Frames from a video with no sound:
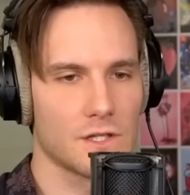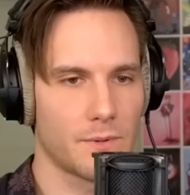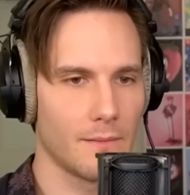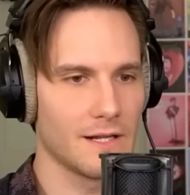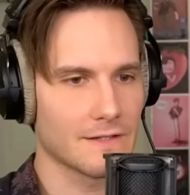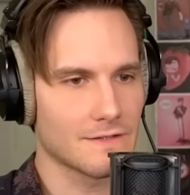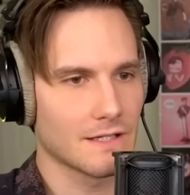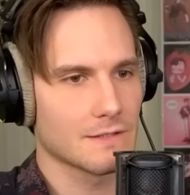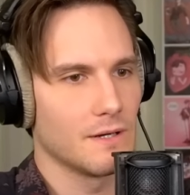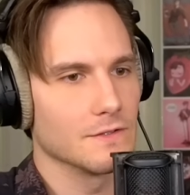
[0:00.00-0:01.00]
is probably like
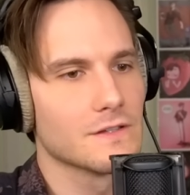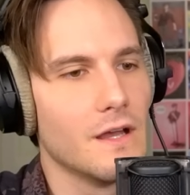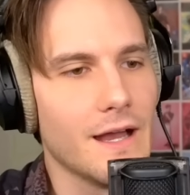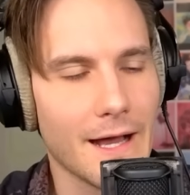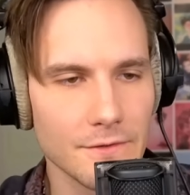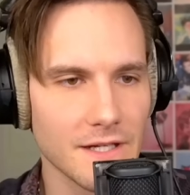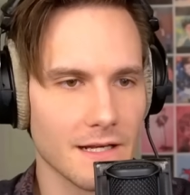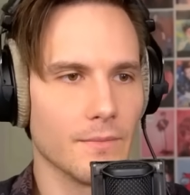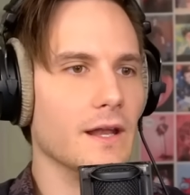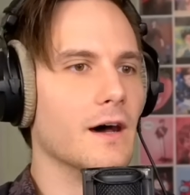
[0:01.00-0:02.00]
six months
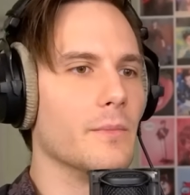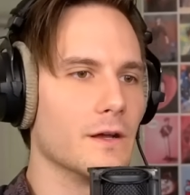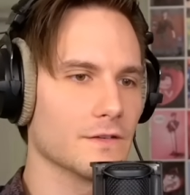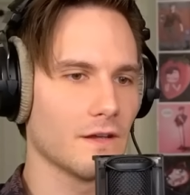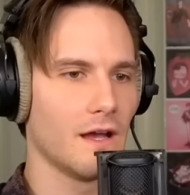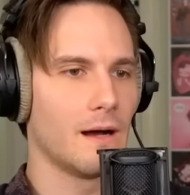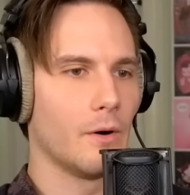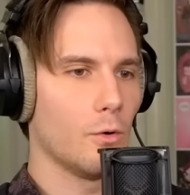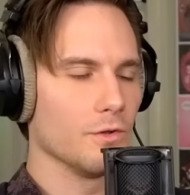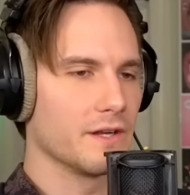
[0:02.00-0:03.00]
outdated by now because I'm
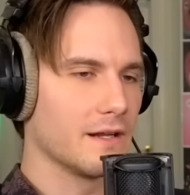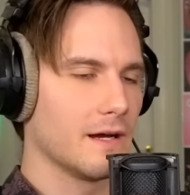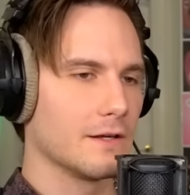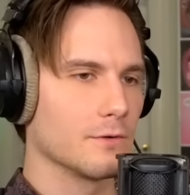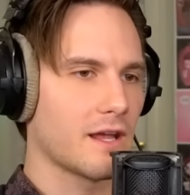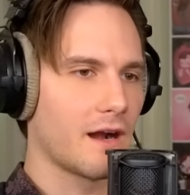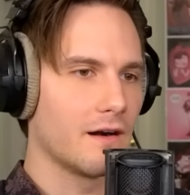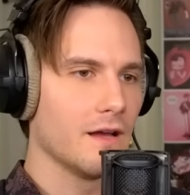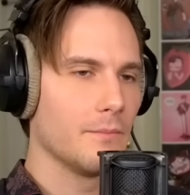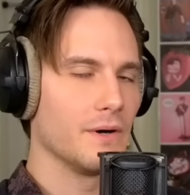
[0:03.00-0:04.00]
old and I, I don't
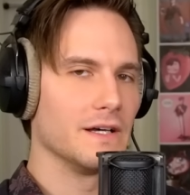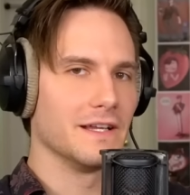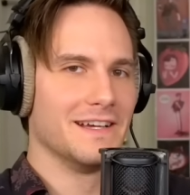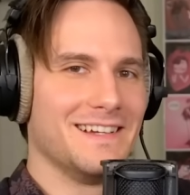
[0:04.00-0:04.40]
care. But